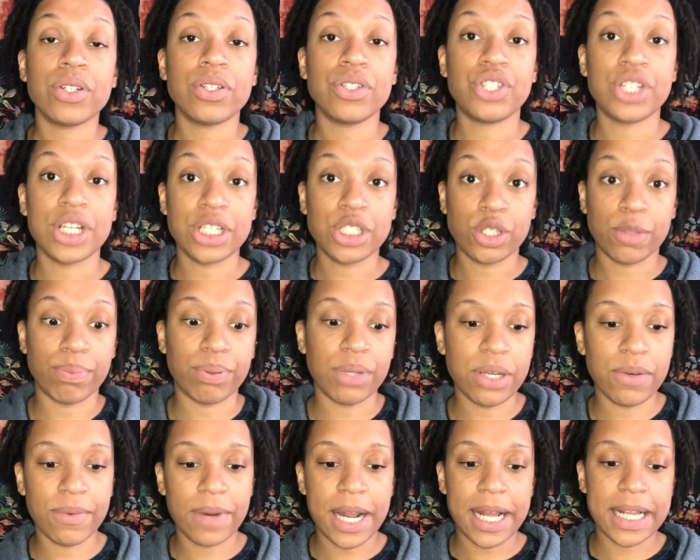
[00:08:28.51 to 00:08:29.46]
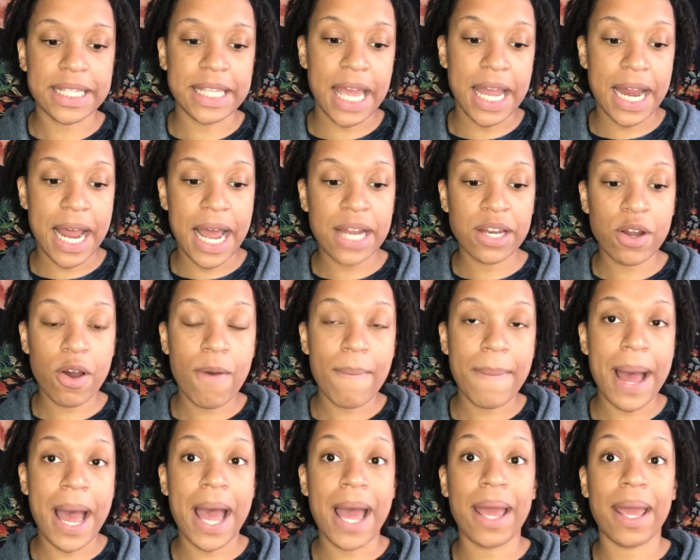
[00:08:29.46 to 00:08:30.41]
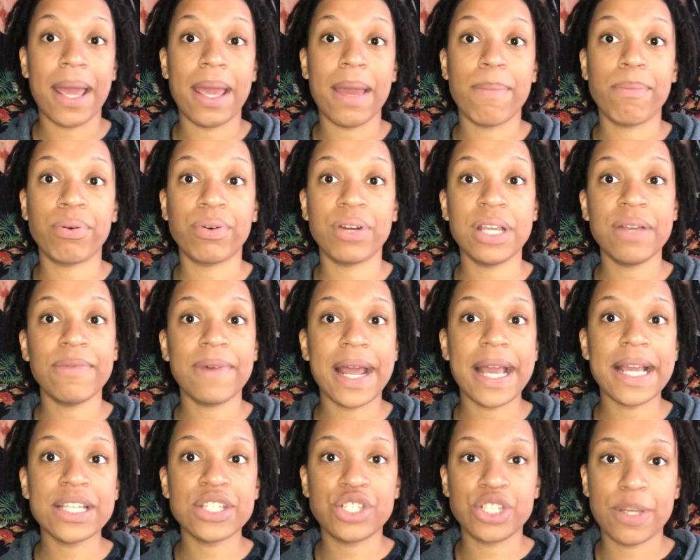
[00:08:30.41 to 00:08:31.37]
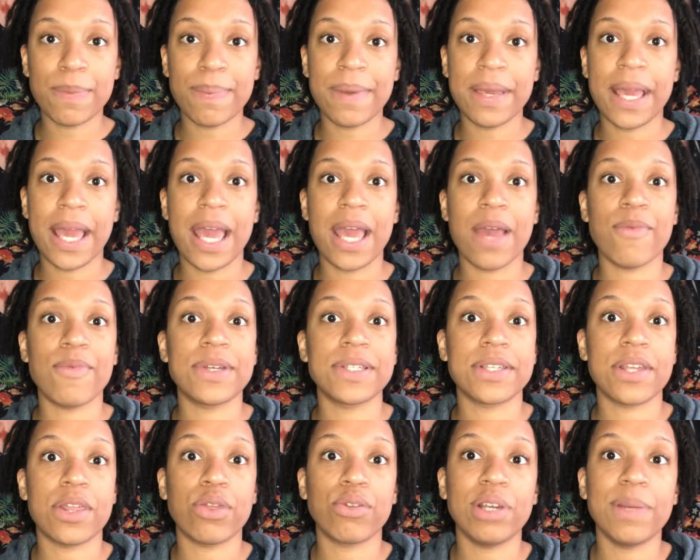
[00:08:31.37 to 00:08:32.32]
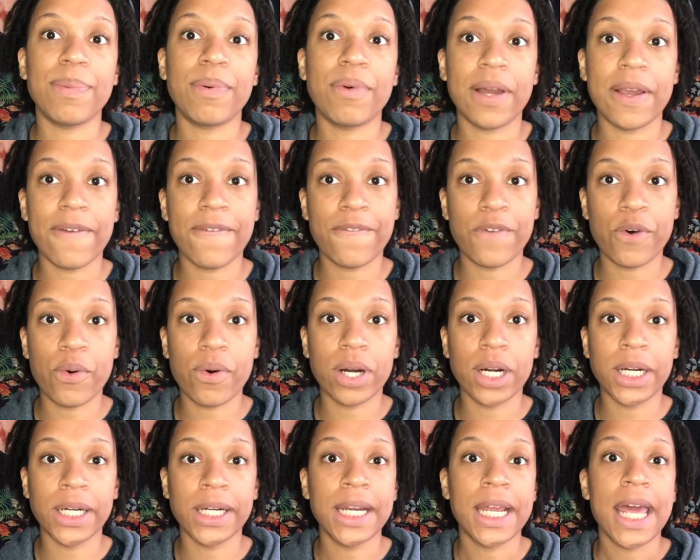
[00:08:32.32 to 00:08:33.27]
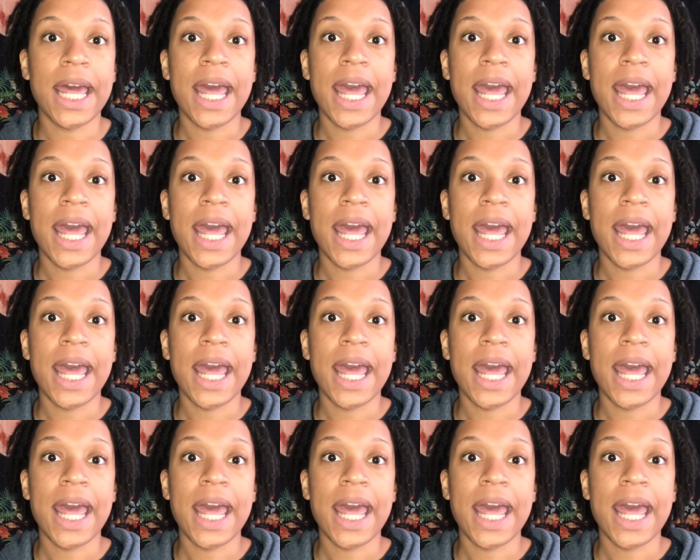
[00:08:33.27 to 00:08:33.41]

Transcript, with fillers: just your prereqs and I know my prereqs GPA was a 3.4